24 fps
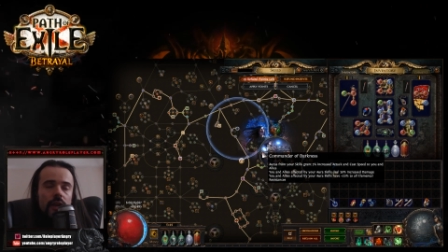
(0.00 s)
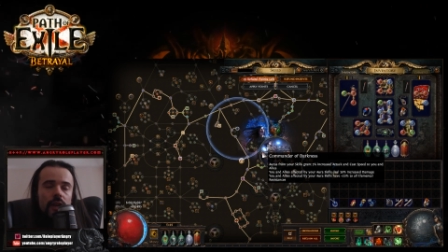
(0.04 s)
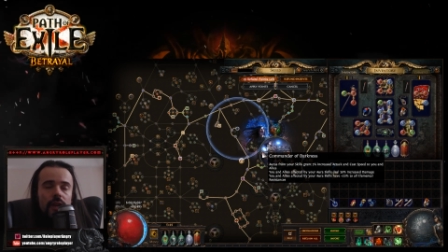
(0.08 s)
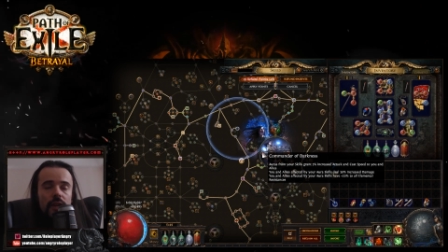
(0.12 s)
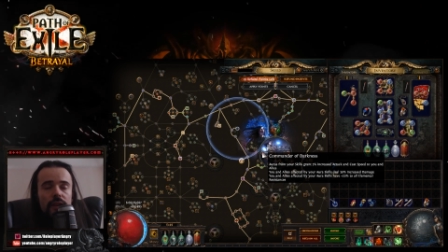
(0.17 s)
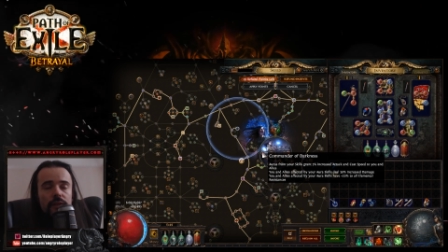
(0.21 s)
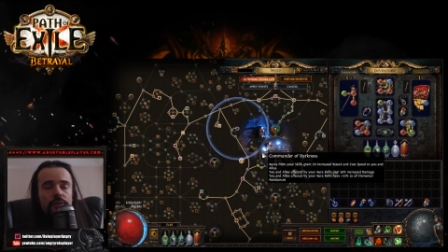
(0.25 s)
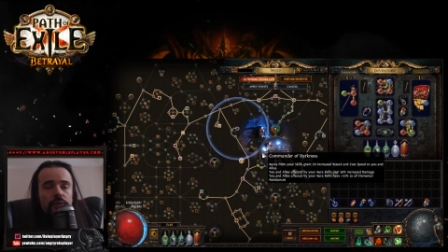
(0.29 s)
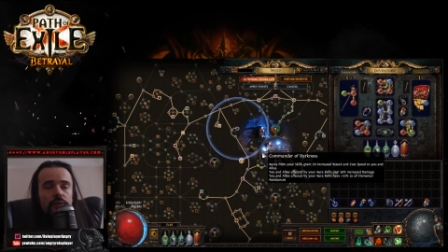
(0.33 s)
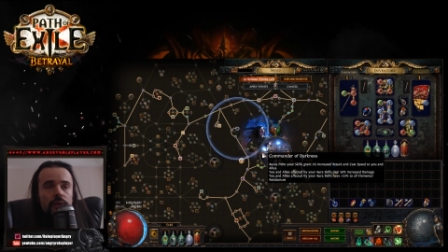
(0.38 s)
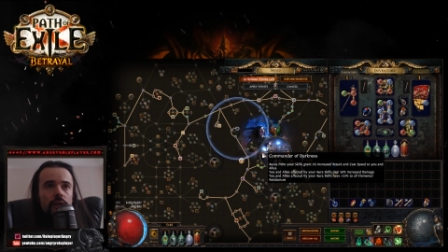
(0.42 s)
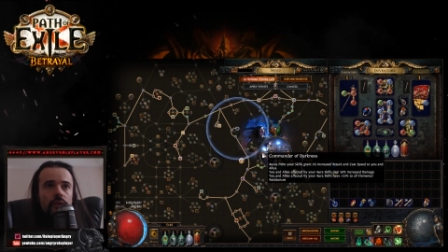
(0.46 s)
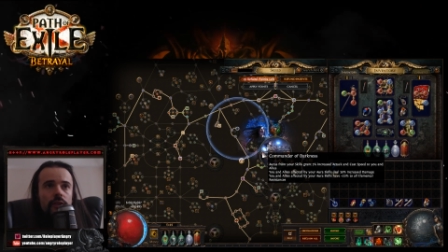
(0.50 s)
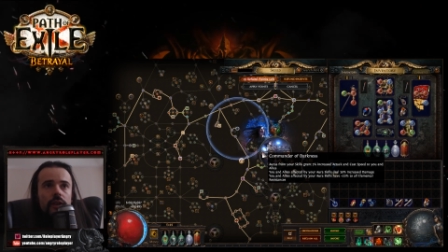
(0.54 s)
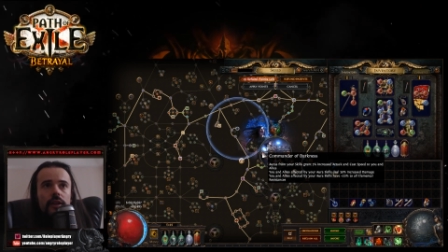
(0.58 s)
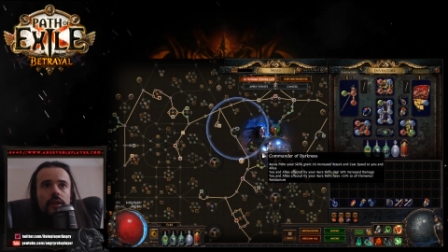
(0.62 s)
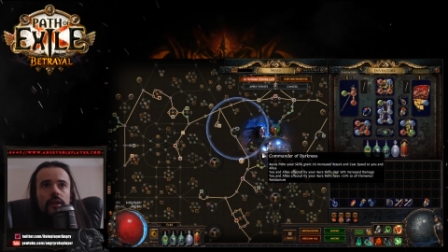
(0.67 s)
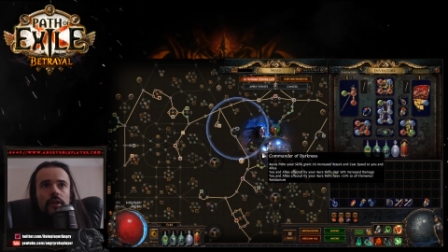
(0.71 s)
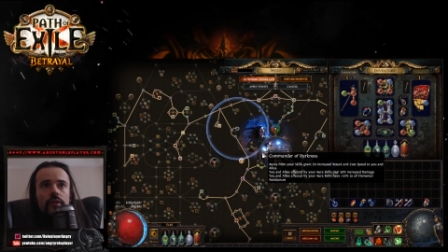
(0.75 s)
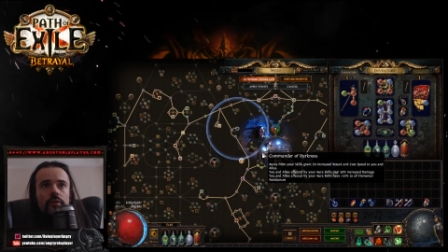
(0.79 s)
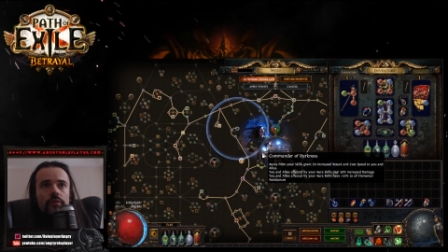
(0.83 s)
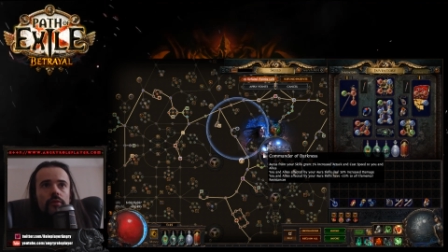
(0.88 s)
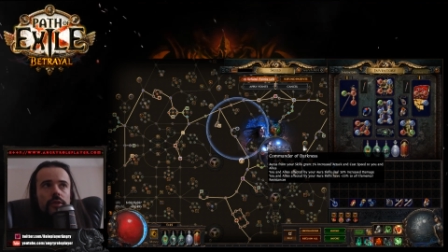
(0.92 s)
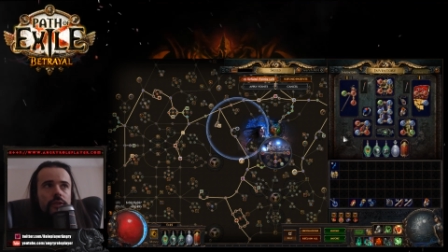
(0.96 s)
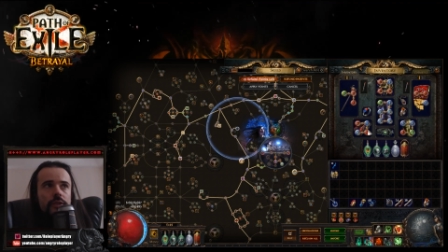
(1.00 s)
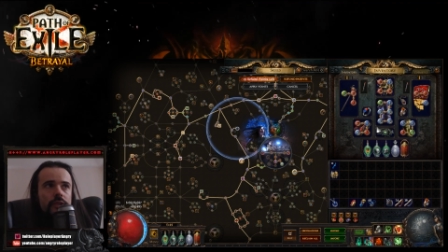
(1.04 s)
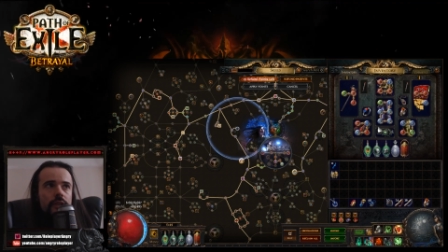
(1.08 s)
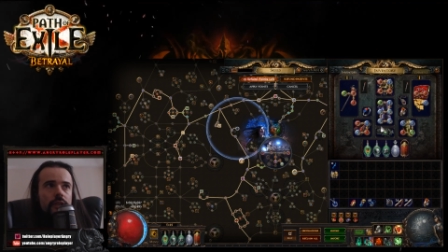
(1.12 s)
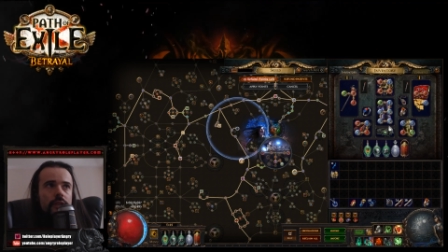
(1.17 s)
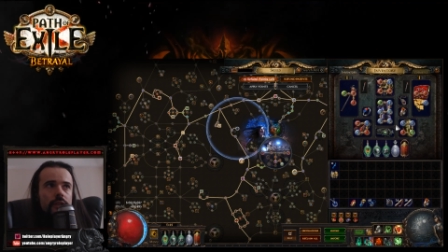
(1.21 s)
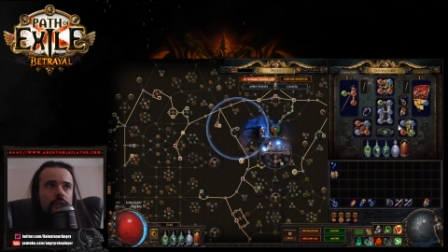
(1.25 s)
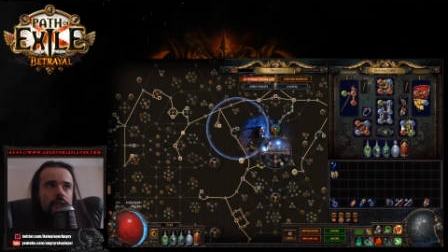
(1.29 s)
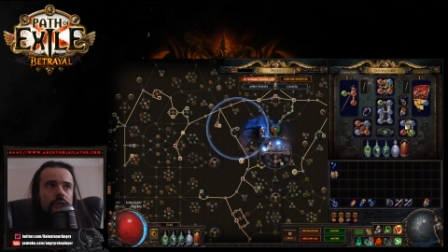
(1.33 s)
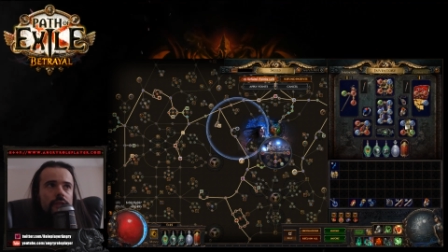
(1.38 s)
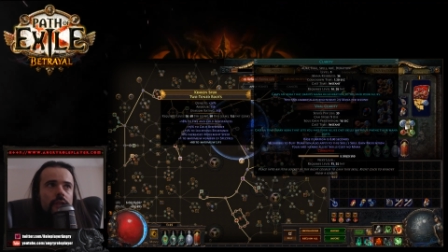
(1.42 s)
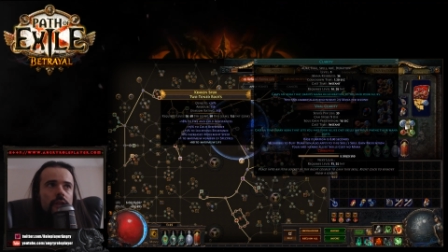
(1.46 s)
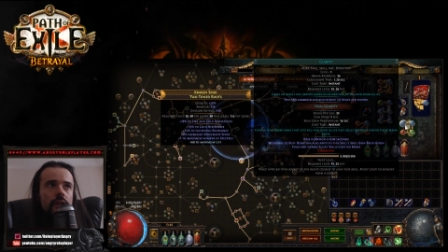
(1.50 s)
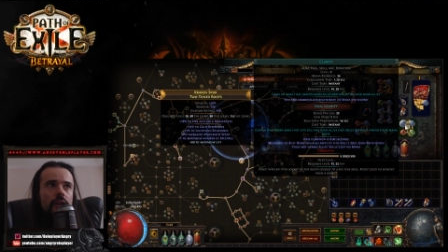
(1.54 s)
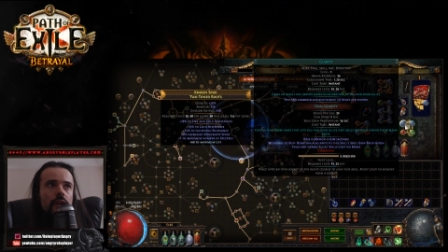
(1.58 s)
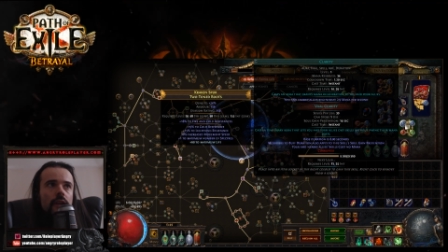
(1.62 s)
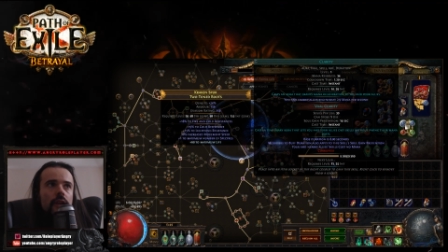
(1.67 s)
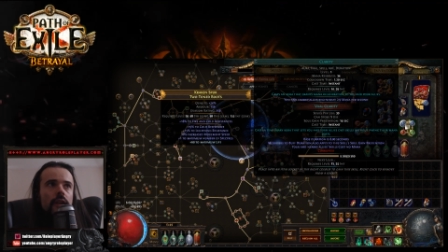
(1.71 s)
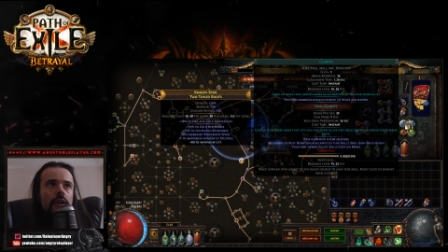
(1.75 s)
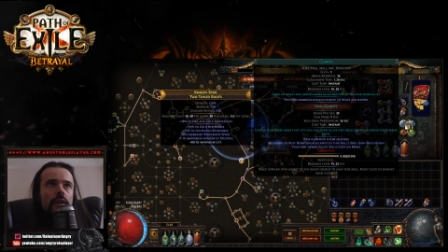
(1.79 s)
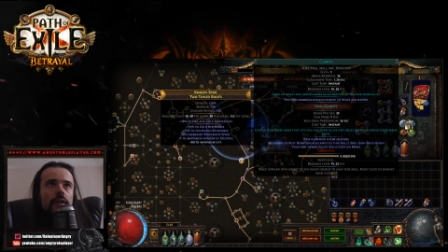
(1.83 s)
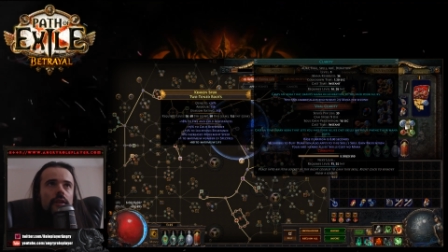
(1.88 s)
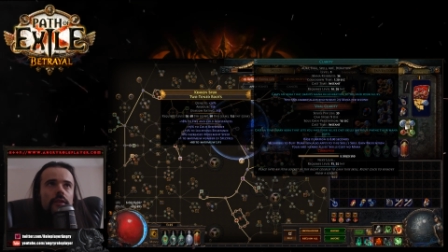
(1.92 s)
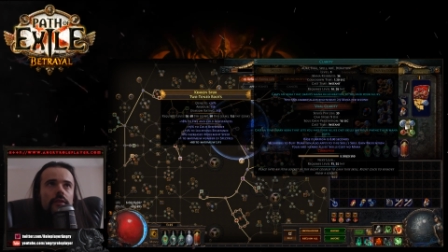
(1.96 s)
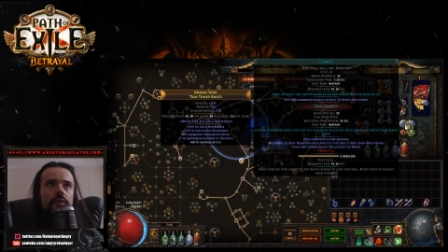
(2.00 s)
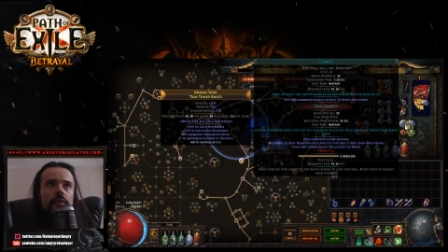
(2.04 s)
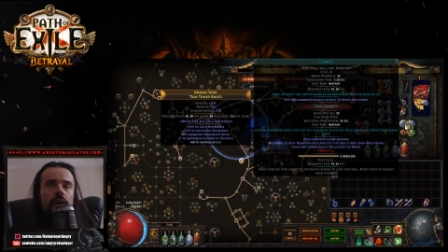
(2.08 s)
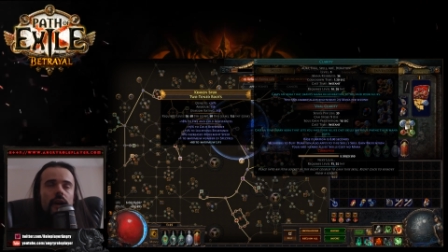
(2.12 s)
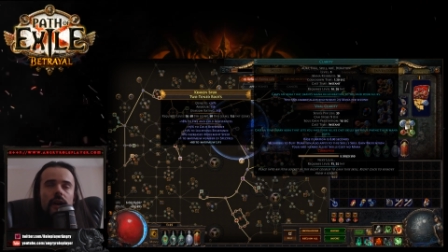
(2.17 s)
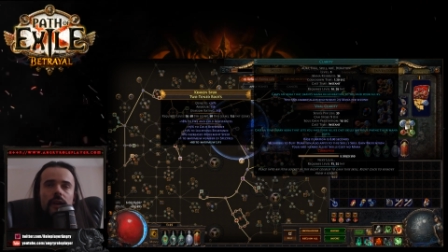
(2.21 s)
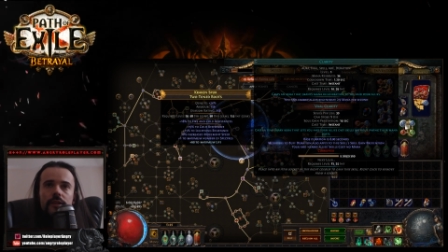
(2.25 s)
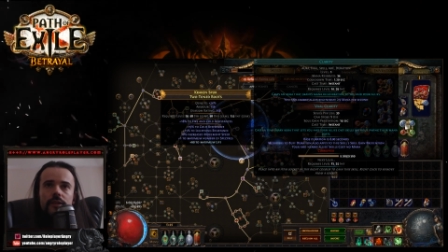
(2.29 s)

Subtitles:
If you're lacking resists, I